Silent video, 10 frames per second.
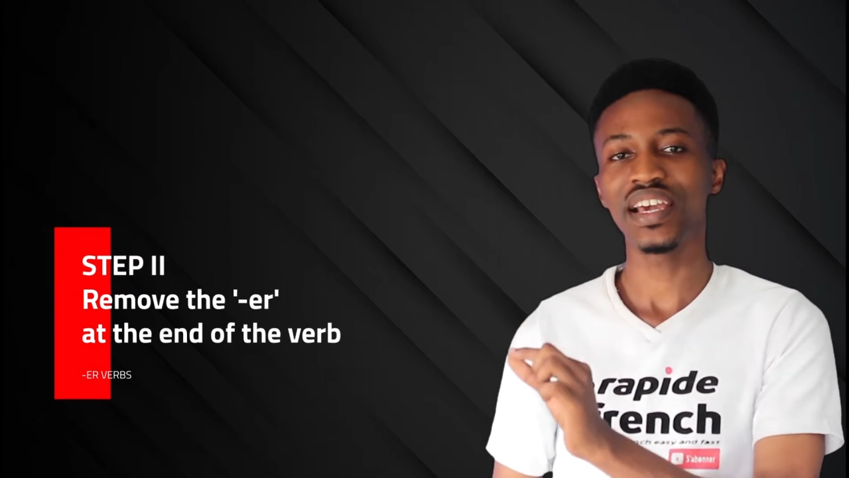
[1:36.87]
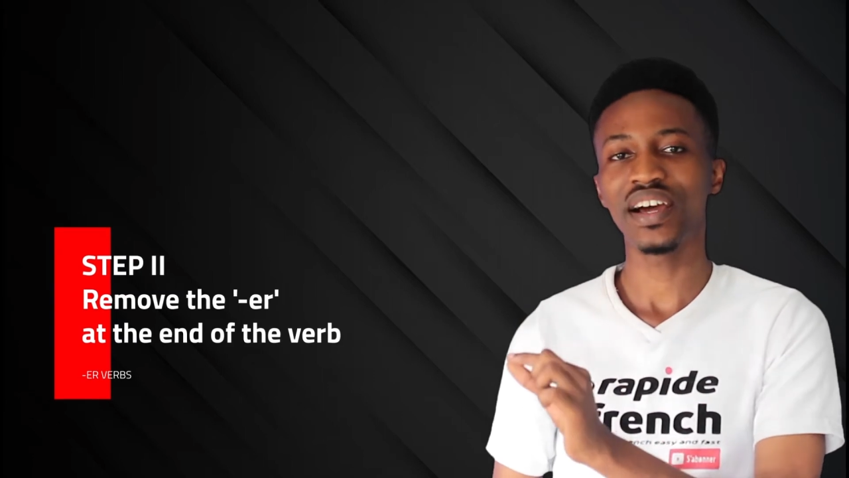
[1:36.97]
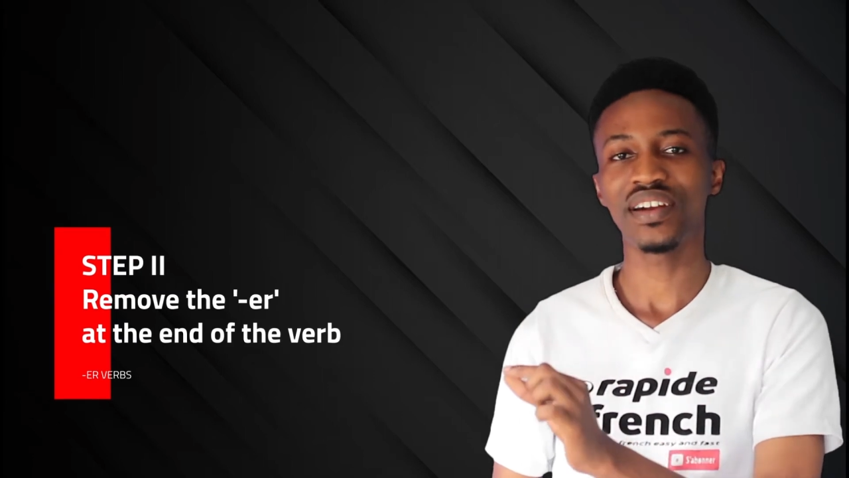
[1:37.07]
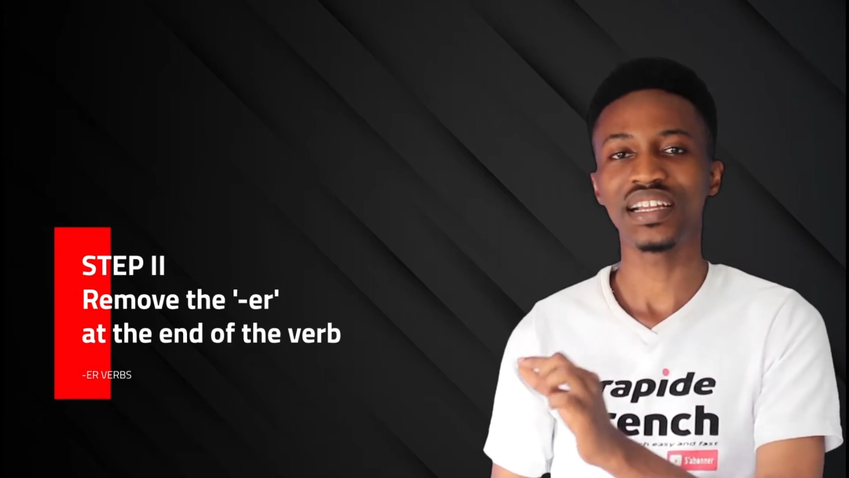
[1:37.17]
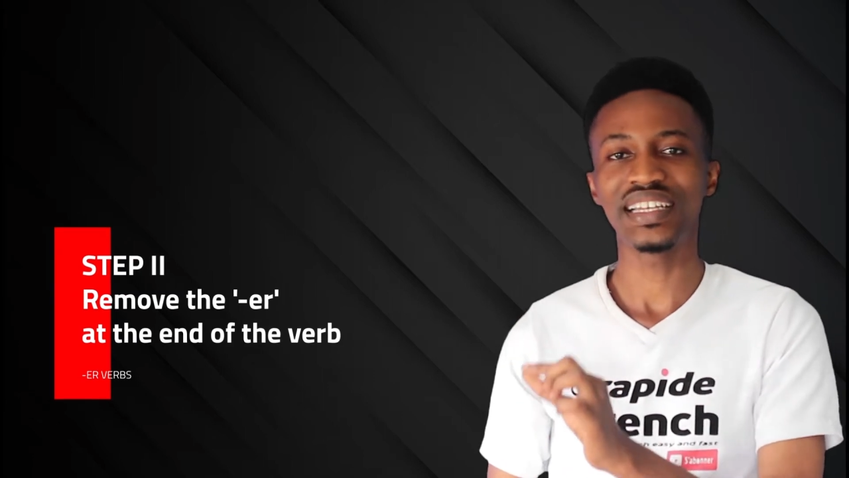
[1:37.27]

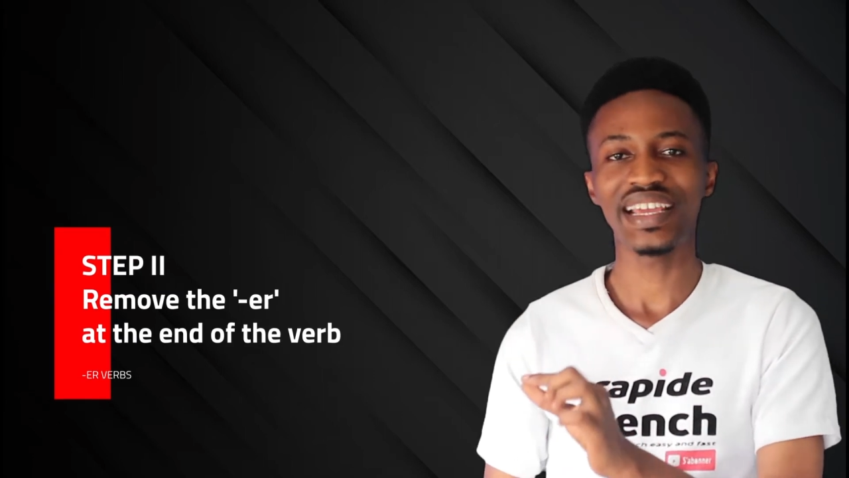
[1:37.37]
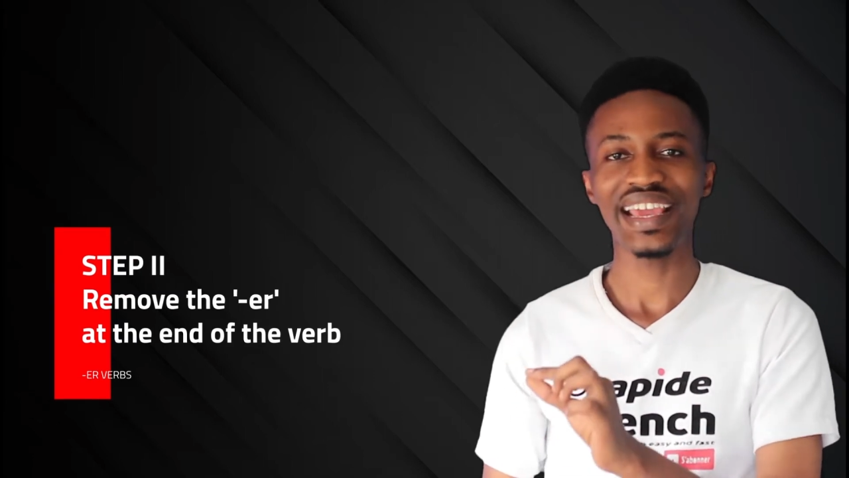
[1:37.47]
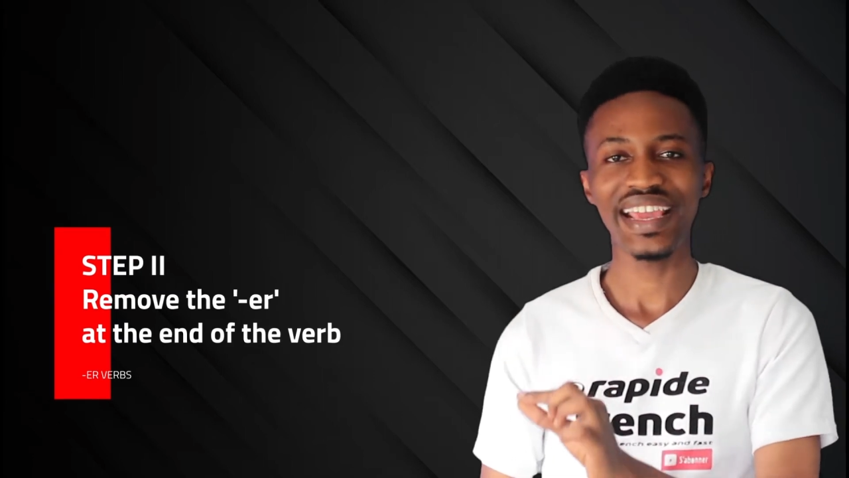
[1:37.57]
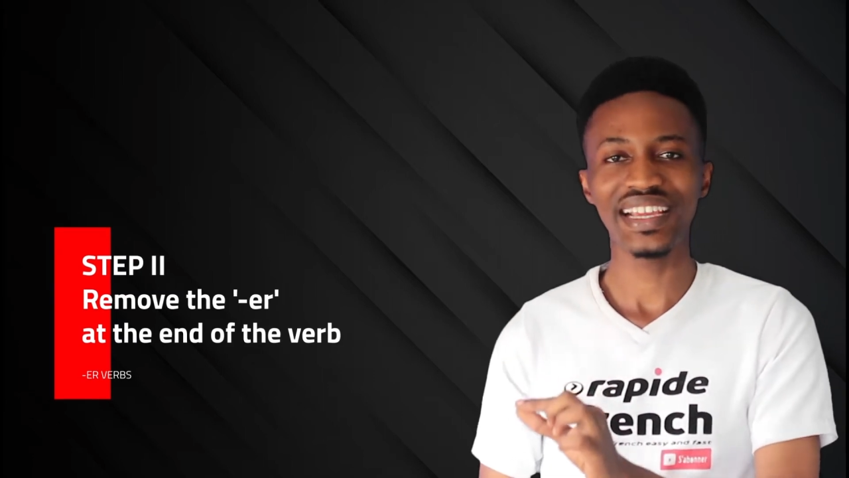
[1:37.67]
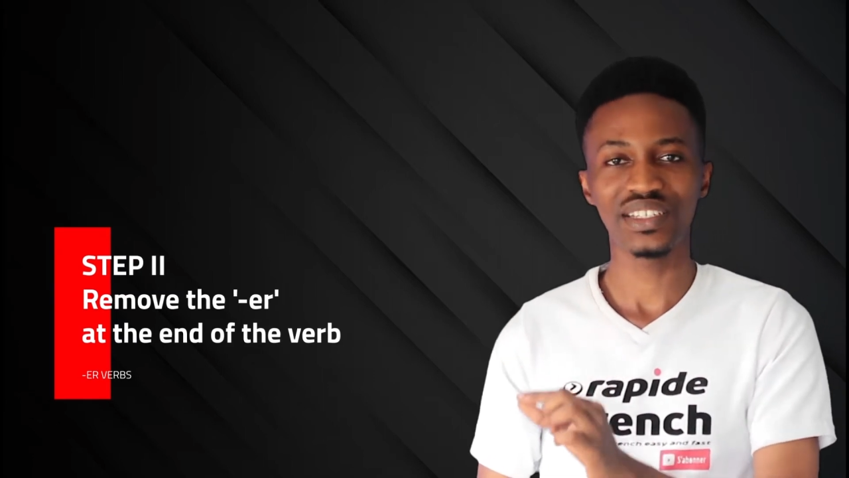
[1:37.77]
er at the
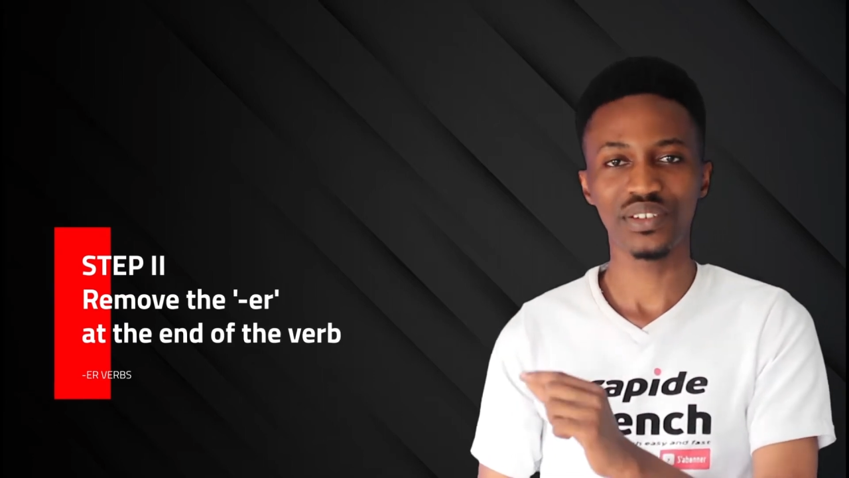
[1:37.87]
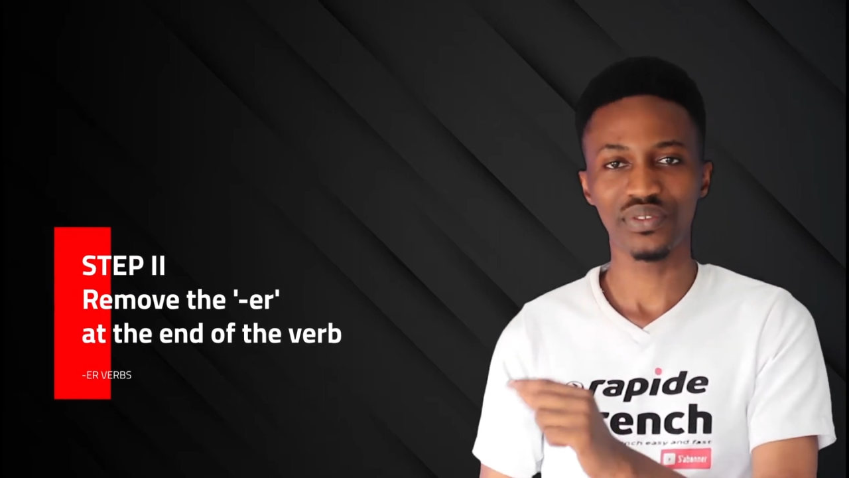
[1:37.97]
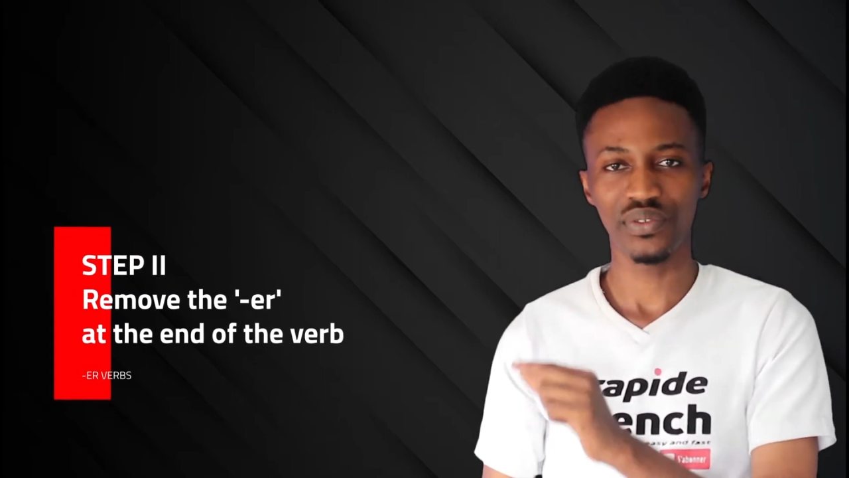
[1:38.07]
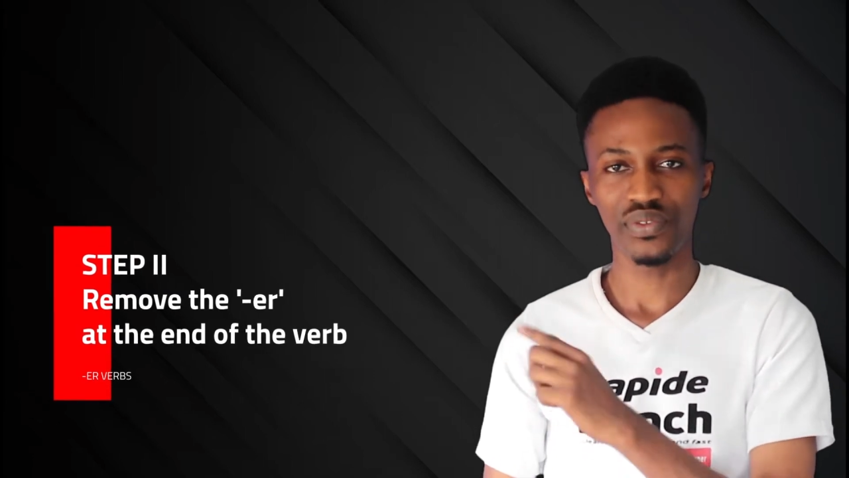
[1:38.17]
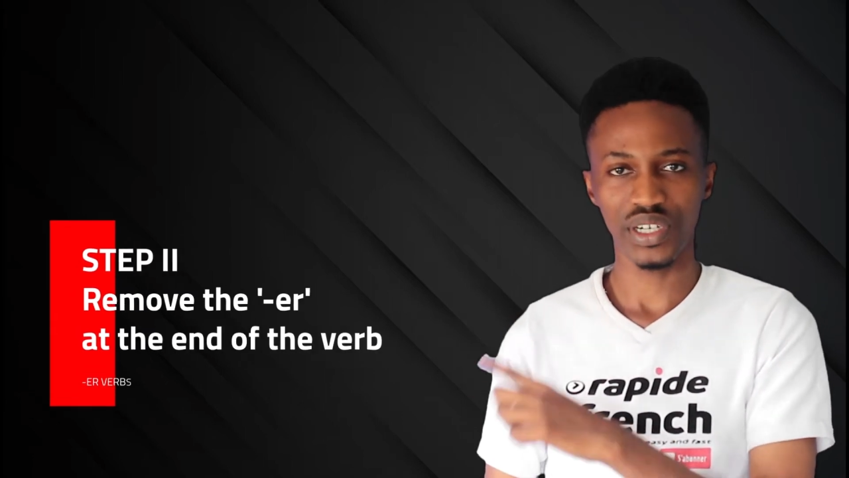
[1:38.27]
end
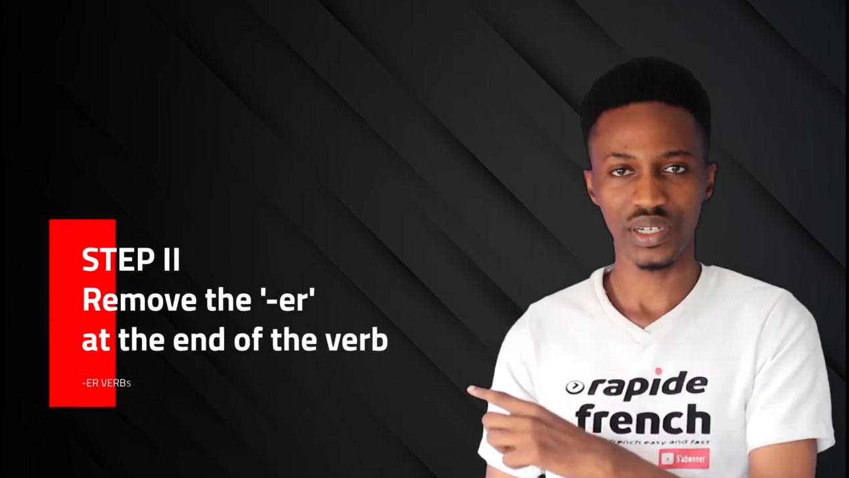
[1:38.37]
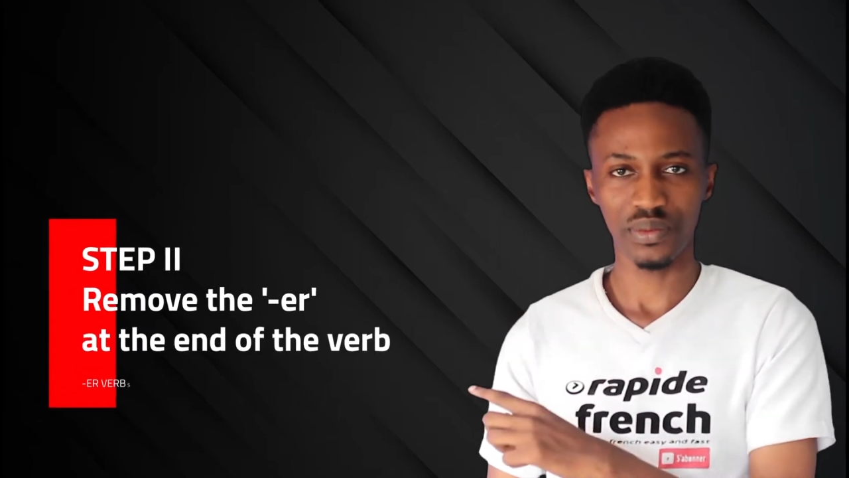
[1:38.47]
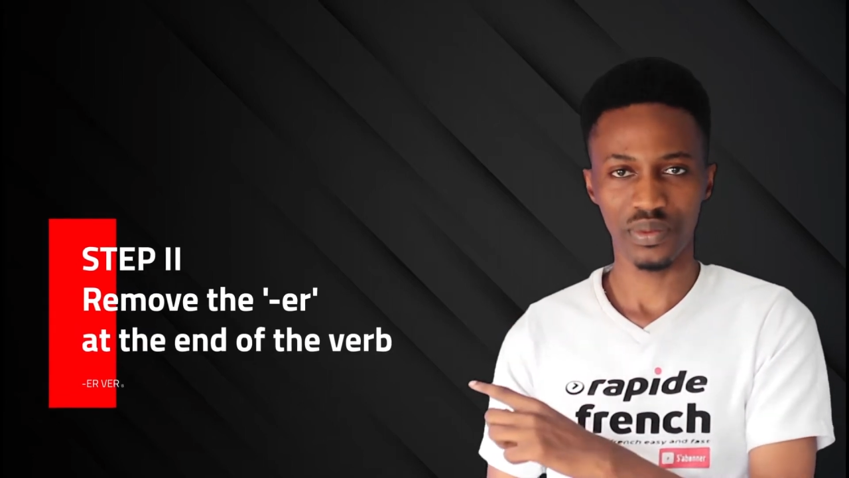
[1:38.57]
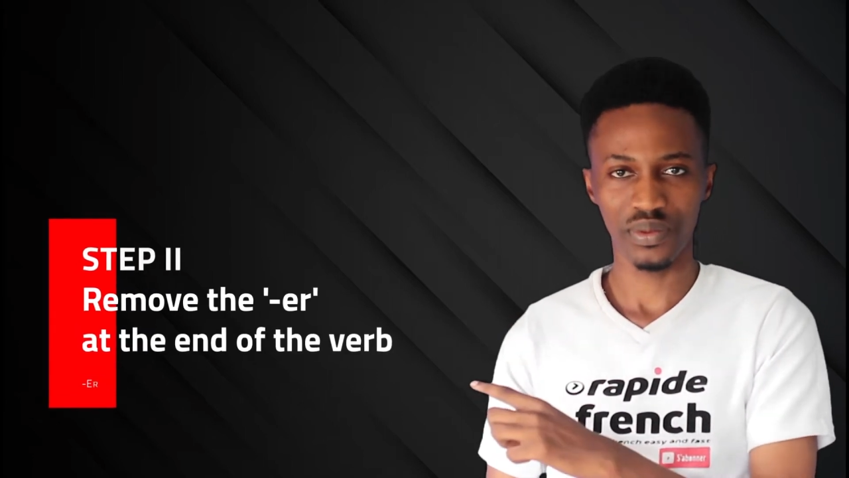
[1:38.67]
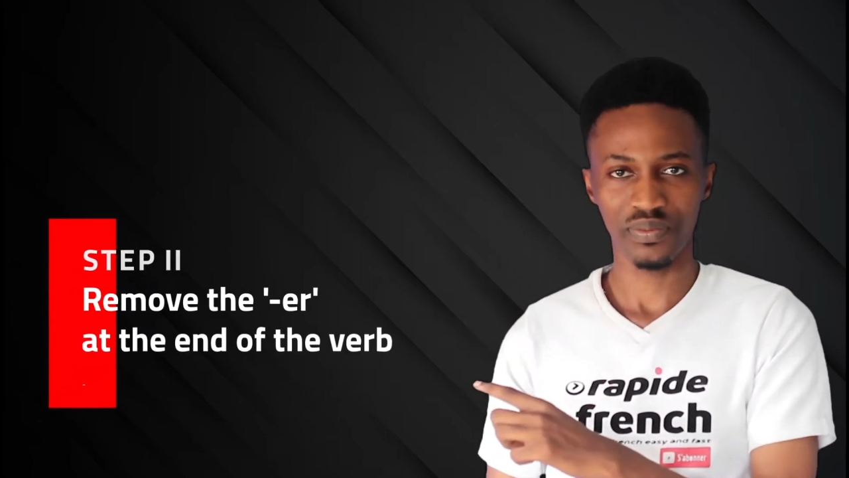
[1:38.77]
of the verb.